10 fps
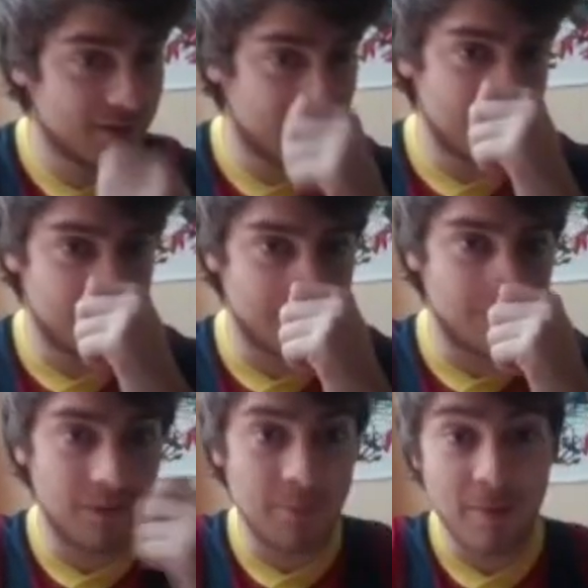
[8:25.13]

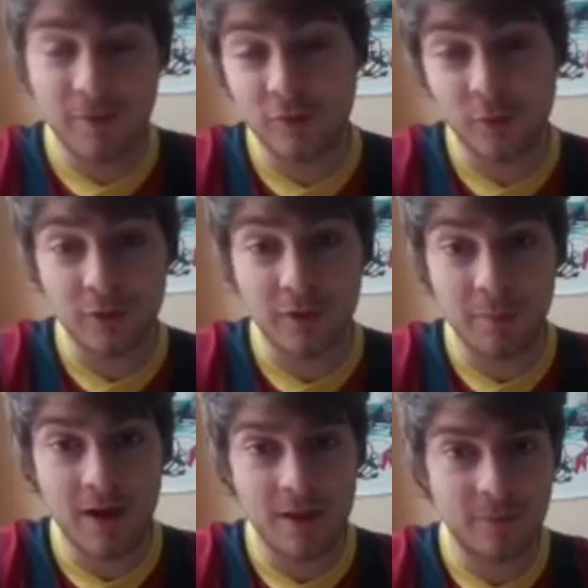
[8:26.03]
It may be too early to
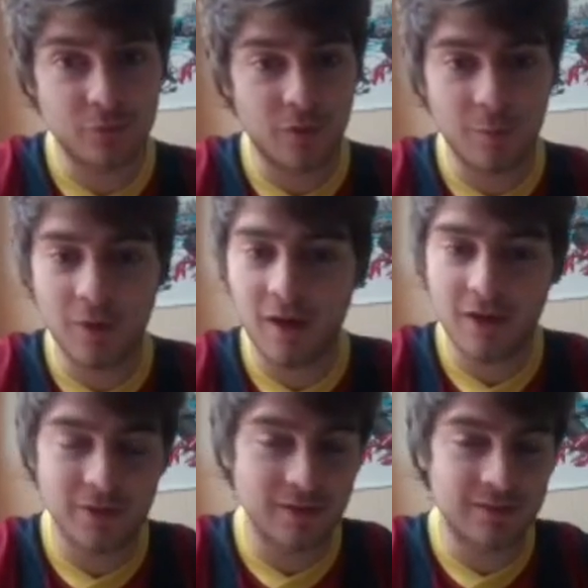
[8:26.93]
buy him as well, but
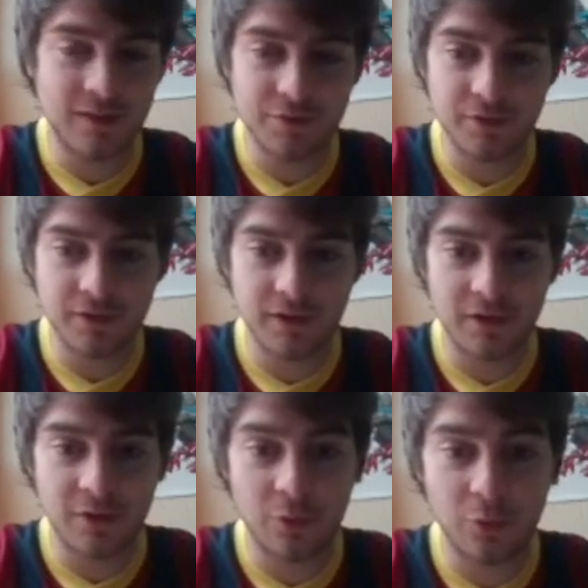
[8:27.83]
I think it's definitely a
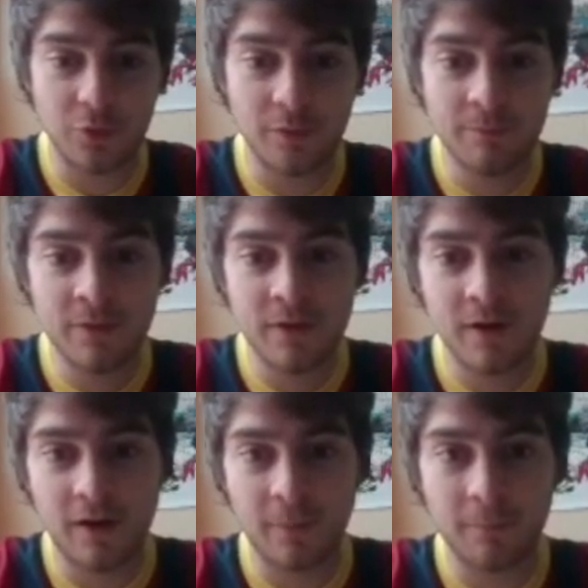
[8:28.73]
hold.
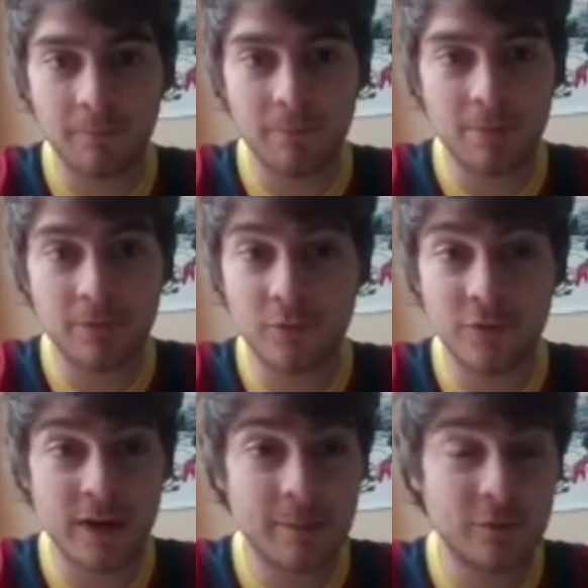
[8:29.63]
So
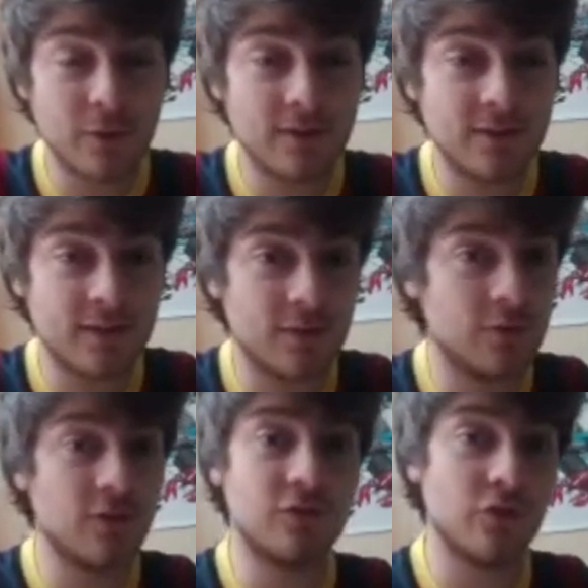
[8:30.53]
for Game Week 26,
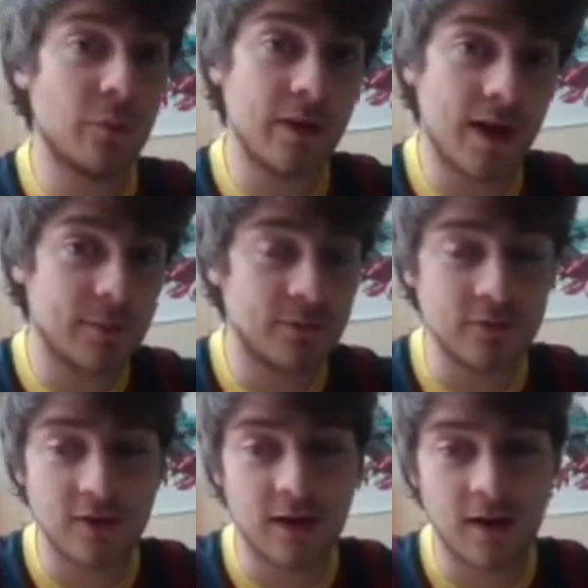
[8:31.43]
there's just so many
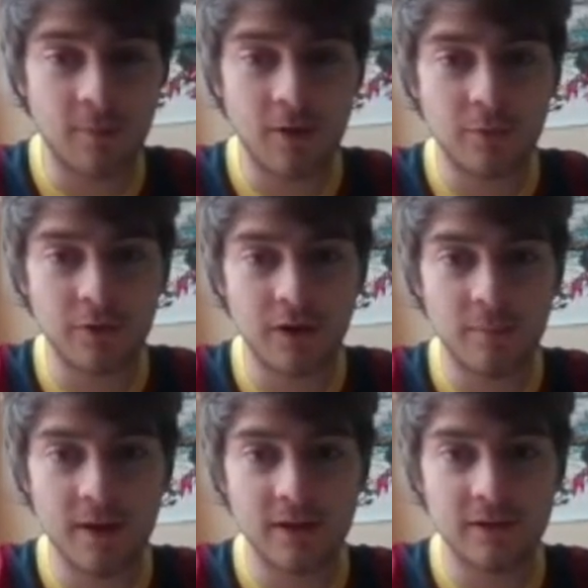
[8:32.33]
options. I'm not really going
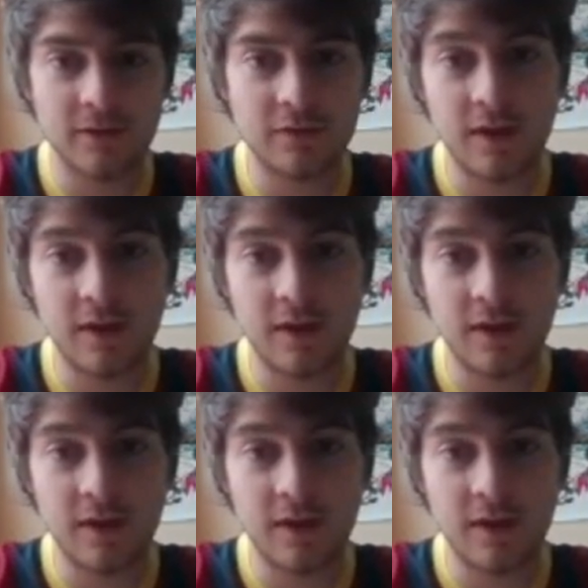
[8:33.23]
to make a list.